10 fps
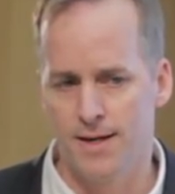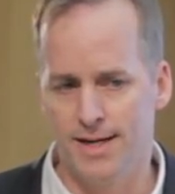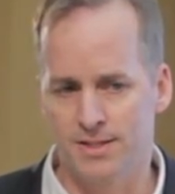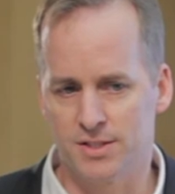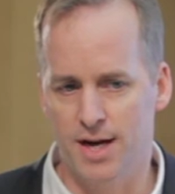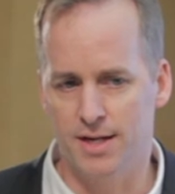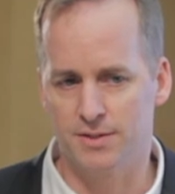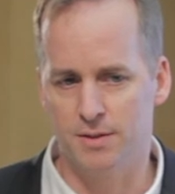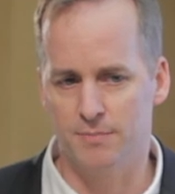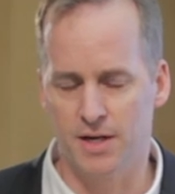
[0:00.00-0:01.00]
it's not
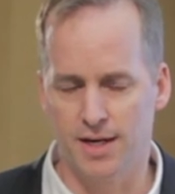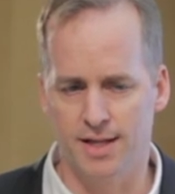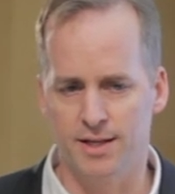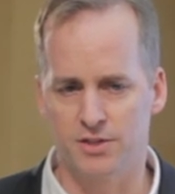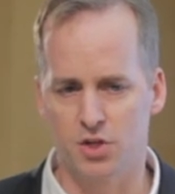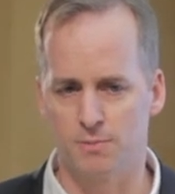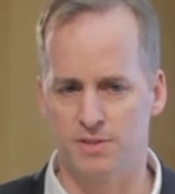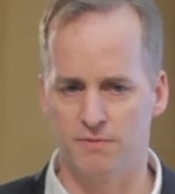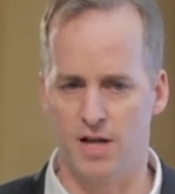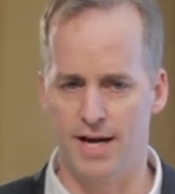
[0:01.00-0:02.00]
something, and then in terms
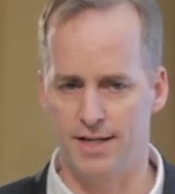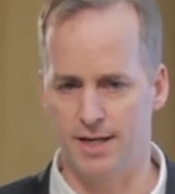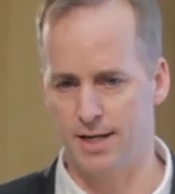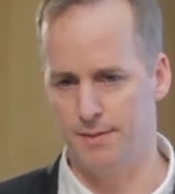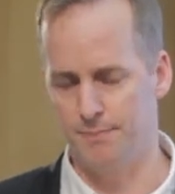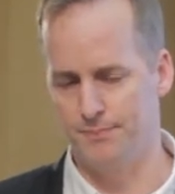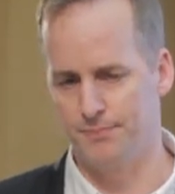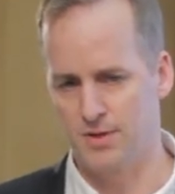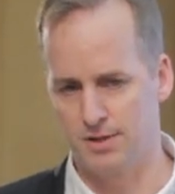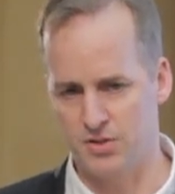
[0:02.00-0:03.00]
of like, um,
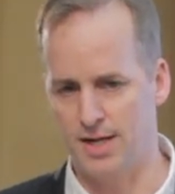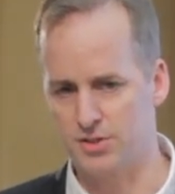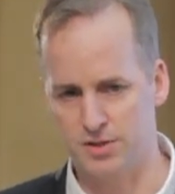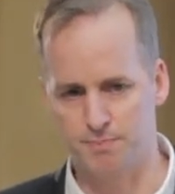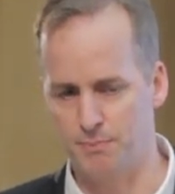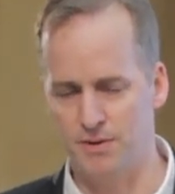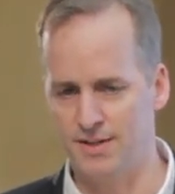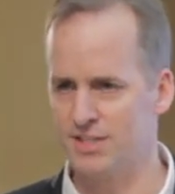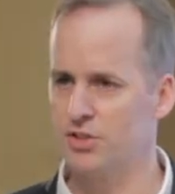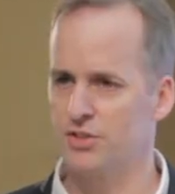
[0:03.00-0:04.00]
so that's just
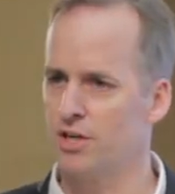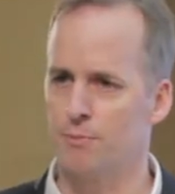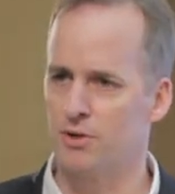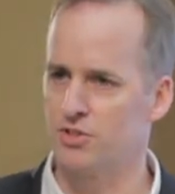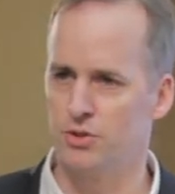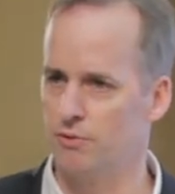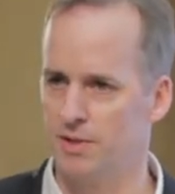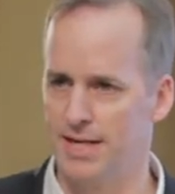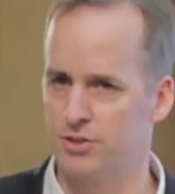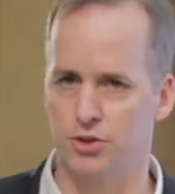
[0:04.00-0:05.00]
that's just interpersonal
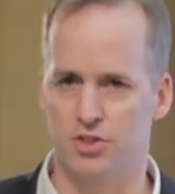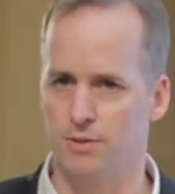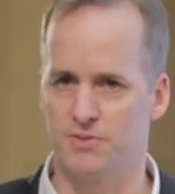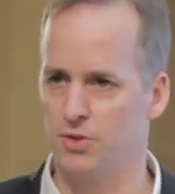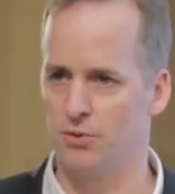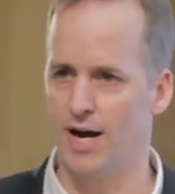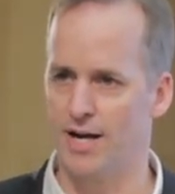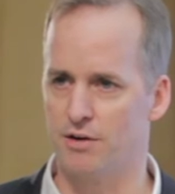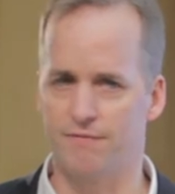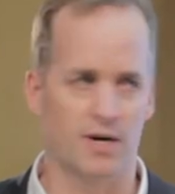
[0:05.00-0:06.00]
relationships, though,
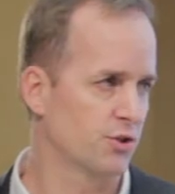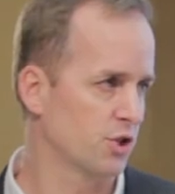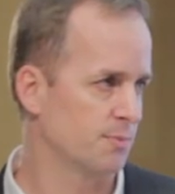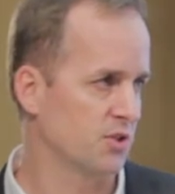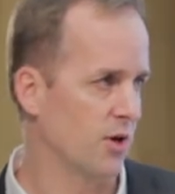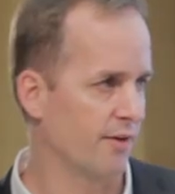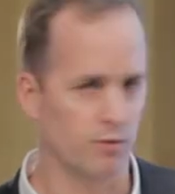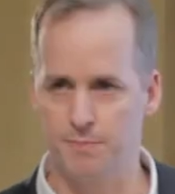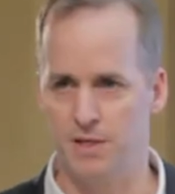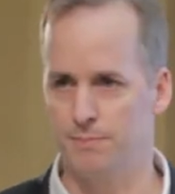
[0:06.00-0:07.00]
right? Or friendships you have
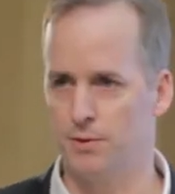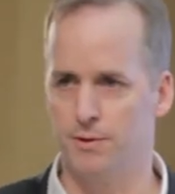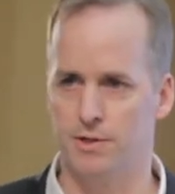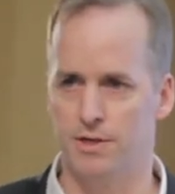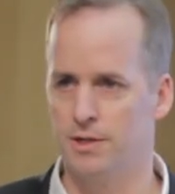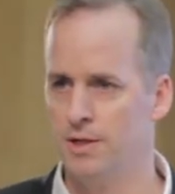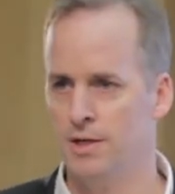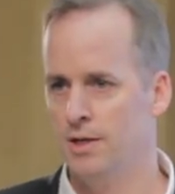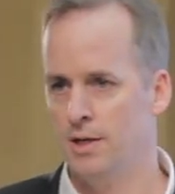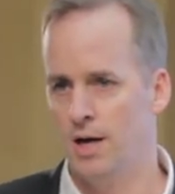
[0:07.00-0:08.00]
with people, or
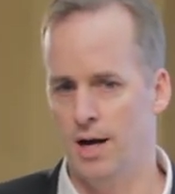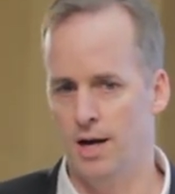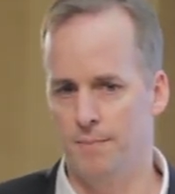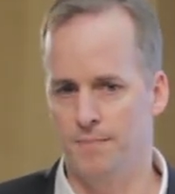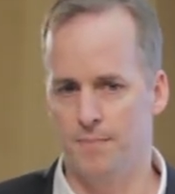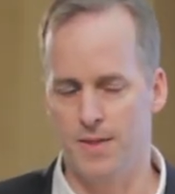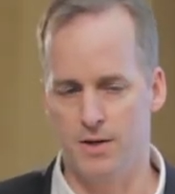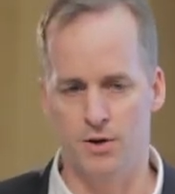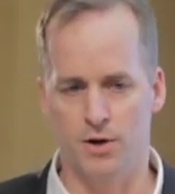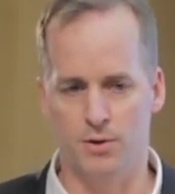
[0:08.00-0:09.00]
um,
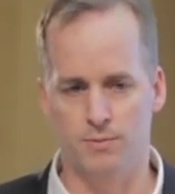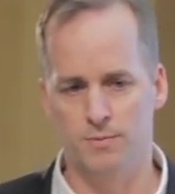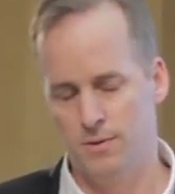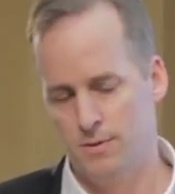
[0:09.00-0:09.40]
you know,